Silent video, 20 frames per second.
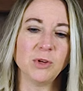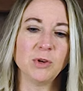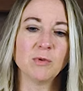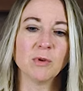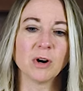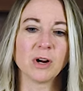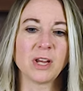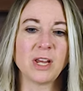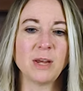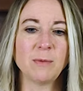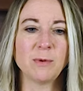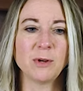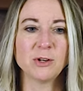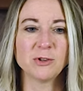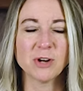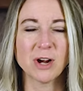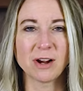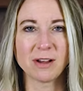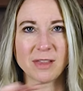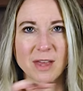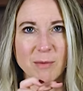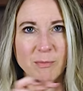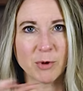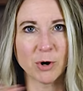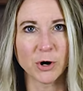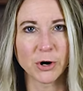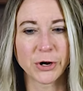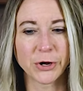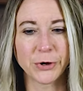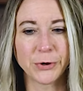you are keeping track of that
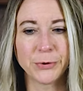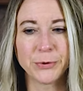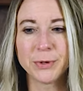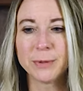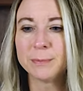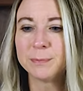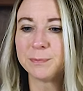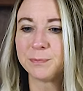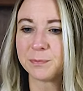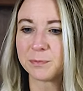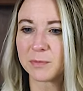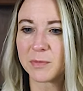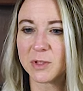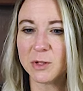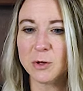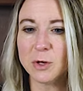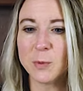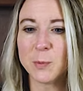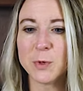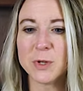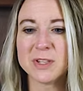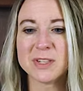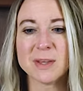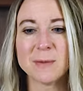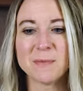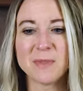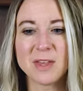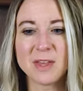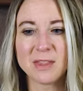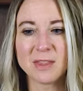barcode you could put
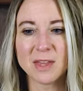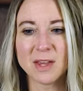something